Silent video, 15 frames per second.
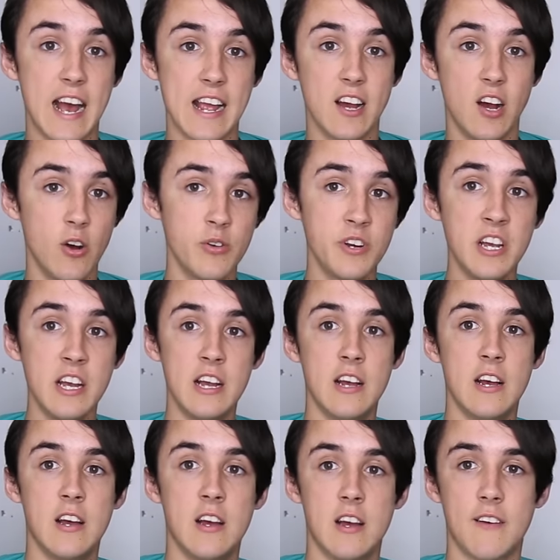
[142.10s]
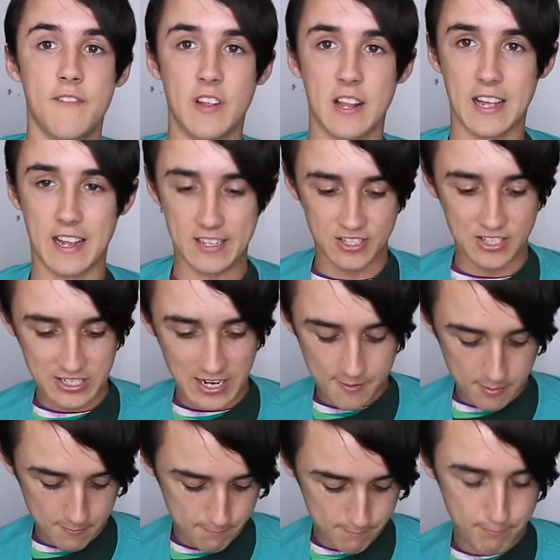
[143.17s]
I own. I feel like I could
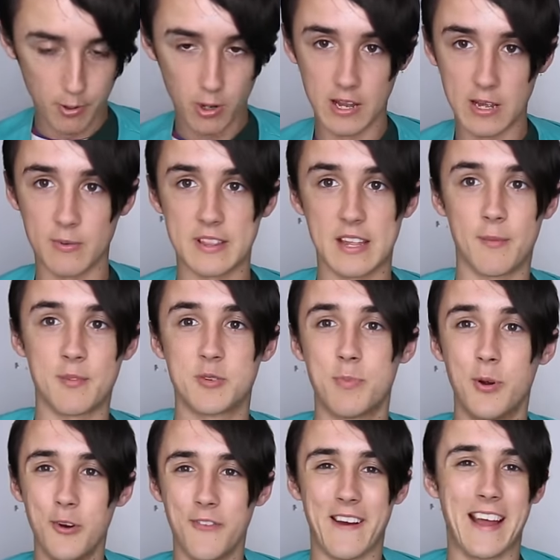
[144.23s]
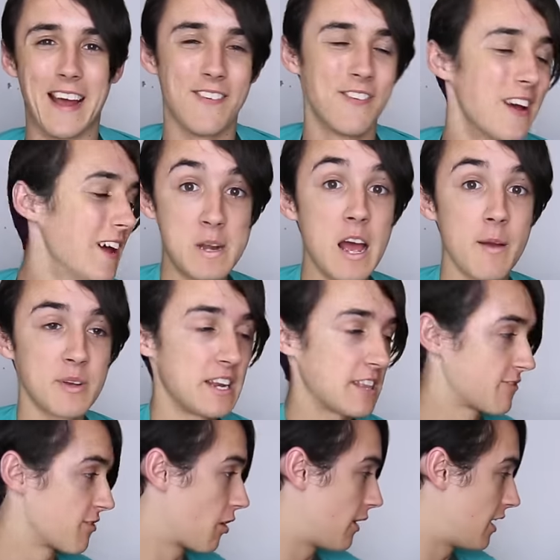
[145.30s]
stop a bullet with how much proof I have. But now I'm gonna
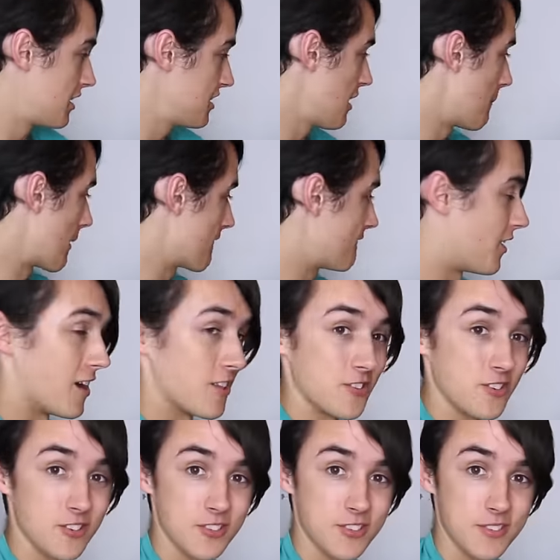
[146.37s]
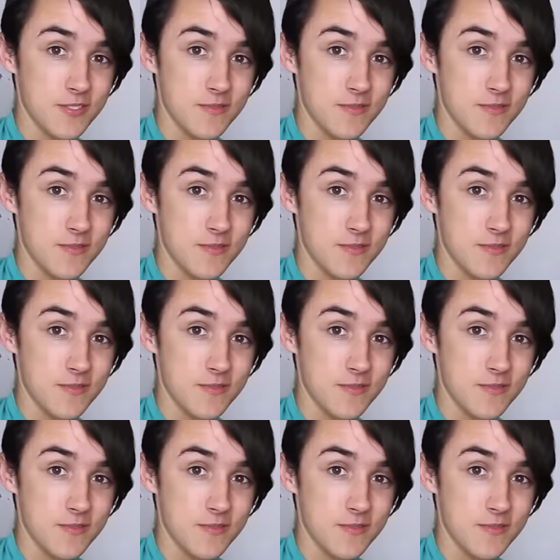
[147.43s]
throw on my father's.